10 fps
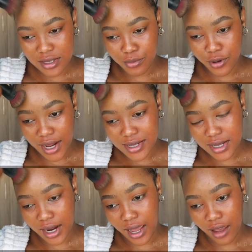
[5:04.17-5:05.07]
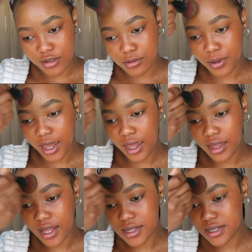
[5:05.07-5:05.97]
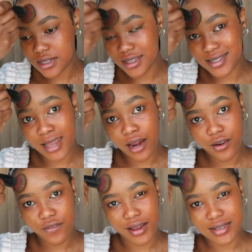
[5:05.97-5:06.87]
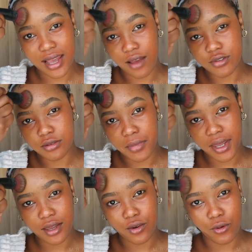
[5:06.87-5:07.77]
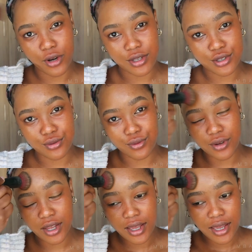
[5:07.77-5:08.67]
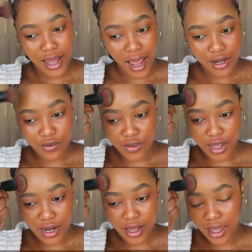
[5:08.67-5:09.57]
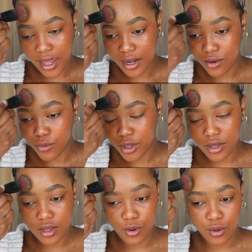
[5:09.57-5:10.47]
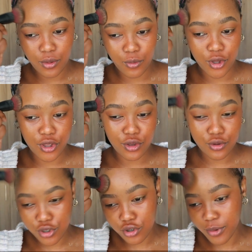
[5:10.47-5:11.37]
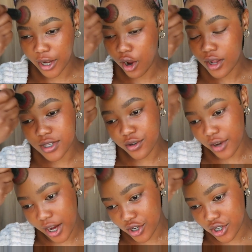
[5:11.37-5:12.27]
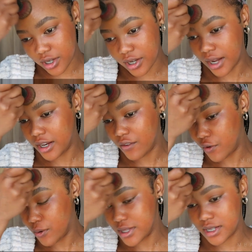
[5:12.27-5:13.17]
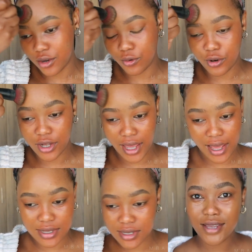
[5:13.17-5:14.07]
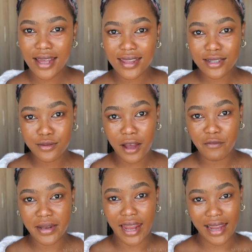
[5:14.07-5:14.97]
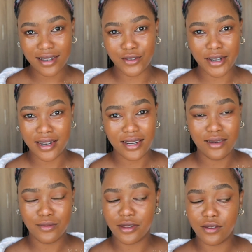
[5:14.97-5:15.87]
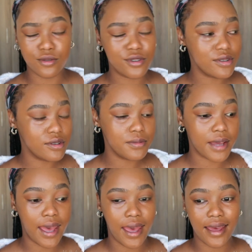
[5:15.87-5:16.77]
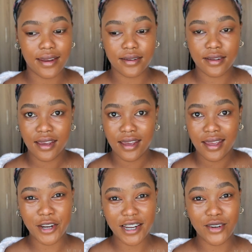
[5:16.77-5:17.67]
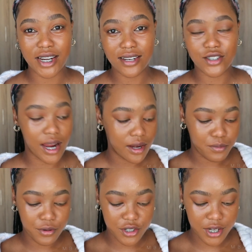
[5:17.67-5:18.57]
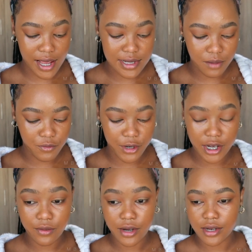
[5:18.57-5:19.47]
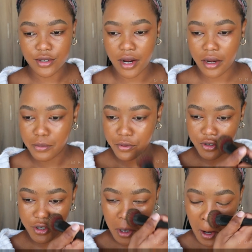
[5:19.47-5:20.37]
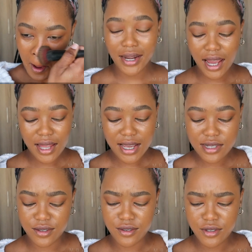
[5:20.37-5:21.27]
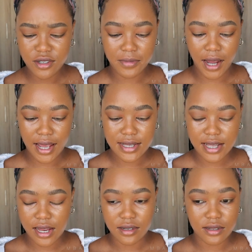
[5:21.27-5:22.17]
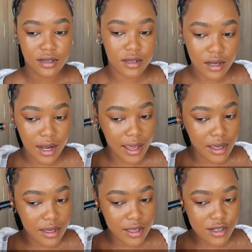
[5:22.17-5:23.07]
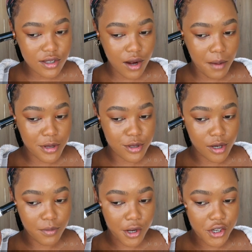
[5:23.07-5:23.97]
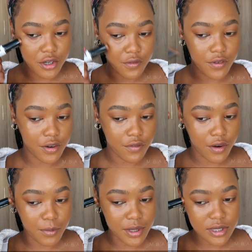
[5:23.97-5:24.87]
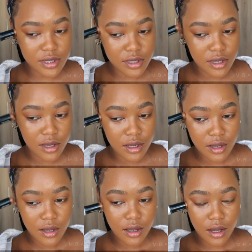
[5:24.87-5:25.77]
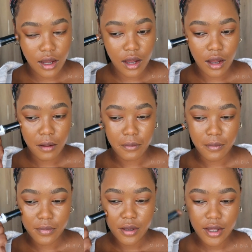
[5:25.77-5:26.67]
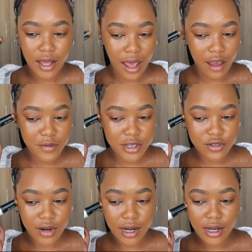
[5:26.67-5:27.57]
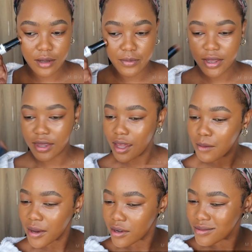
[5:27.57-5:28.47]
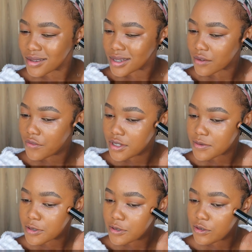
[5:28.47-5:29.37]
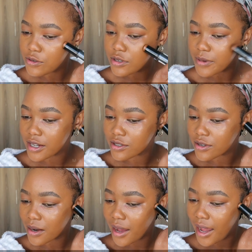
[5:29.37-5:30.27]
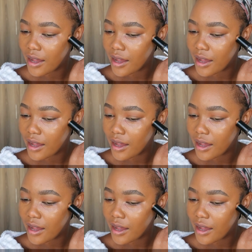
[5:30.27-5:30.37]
the price that I have to pay. That's the sacrifice I have to make in order to kind of get ahead with YouTube and content creation and influencing and all of that. So yeah, that's where I've been at really with YouTube, and I'm really, really trying to push, guys. I'm really, really trying to push. Yeah, that's YouTube, guys. And like, Instagram is not much different from it. I have been struggling a bit there, but the difference between YouTube and Instagram,